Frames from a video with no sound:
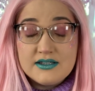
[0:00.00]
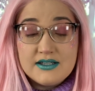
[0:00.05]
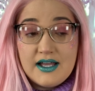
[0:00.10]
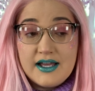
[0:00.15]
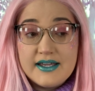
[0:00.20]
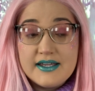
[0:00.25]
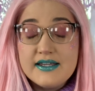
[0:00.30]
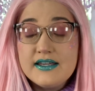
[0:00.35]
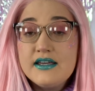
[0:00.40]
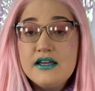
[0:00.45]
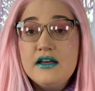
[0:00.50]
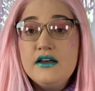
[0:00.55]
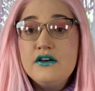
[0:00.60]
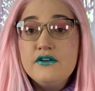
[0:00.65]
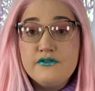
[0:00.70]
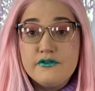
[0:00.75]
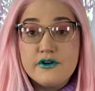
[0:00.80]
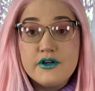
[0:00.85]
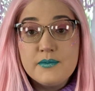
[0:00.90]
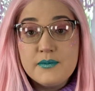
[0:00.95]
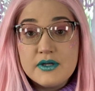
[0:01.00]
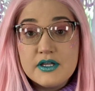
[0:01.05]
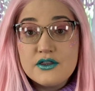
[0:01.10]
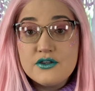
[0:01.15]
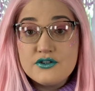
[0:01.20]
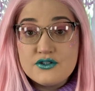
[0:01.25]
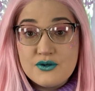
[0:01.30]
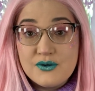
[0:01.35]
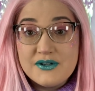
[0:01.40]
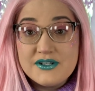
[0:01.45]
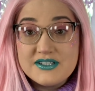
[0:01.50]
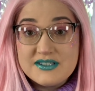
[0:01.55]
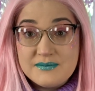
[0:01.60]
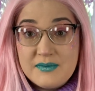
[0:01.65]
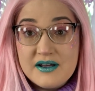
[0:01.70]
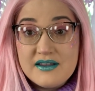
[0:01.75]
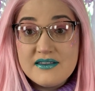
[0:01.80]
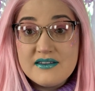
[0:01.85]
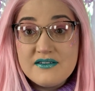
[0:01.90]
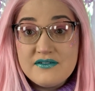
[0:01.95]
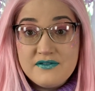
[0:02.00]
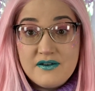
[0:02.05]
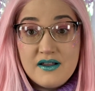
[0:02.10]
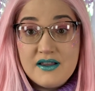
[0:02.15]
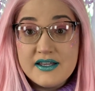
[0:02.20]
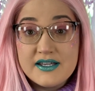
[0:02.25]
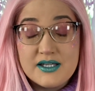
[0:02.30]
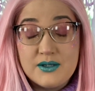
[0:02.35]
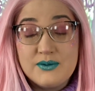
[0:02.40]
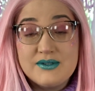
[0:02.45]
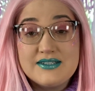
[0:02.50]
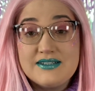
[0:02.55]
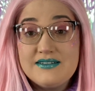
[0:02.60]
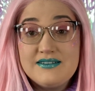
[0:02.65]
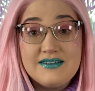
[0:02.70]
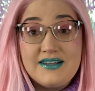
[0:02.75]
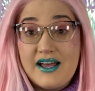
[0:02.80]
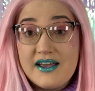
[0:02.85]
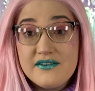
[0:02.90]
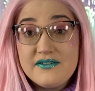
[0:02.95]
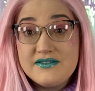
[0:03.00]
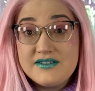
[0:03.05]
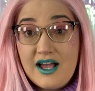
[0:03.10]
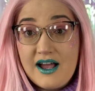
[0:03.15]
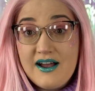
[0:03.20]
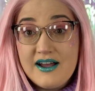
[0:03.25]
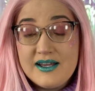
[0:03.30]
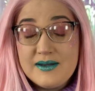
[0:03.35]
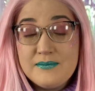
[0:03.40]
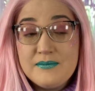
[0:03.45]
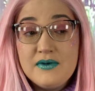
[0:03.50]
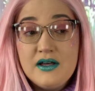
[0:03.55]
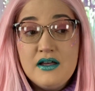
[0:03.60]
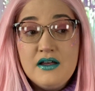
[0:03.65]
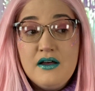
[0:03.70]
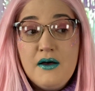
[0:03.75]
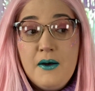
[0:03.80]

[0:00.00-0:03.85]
like for it being the shortest month, it felt like it was a lifetime,